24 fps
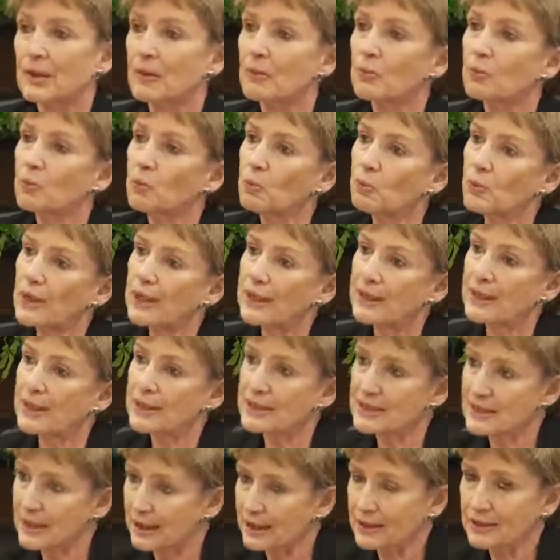When a
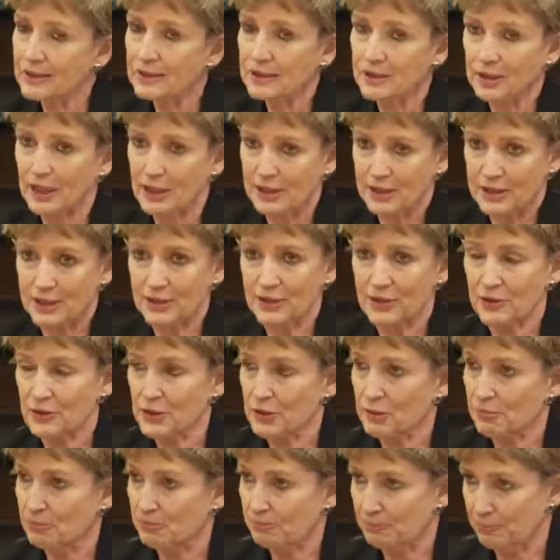seller talks to those